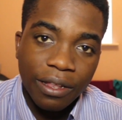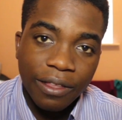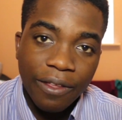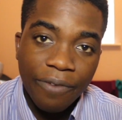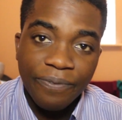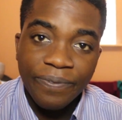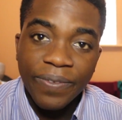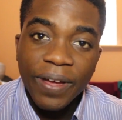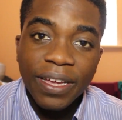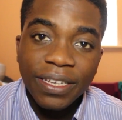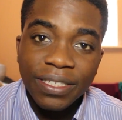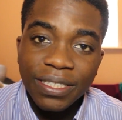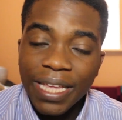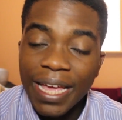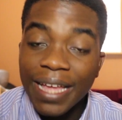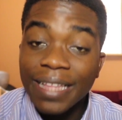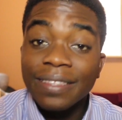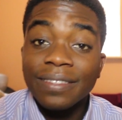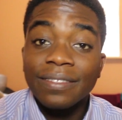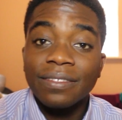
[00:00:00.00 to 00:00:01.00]
the first
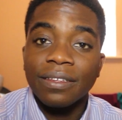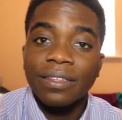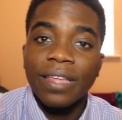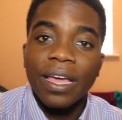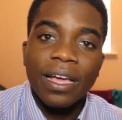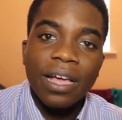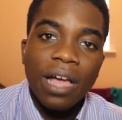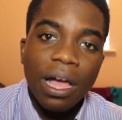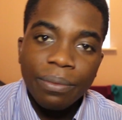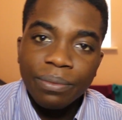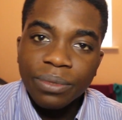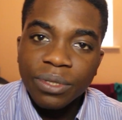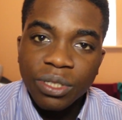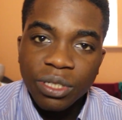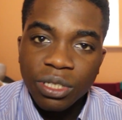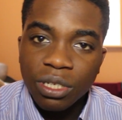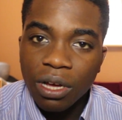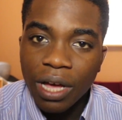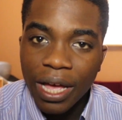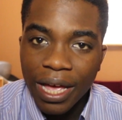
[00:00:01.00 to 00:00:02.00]
answer that comes
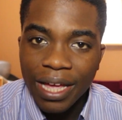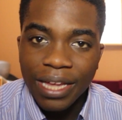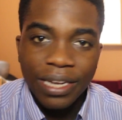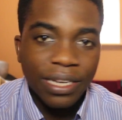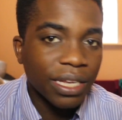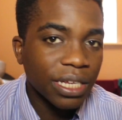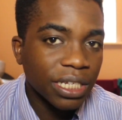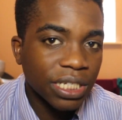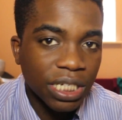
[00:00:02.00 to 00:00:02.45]
to your head,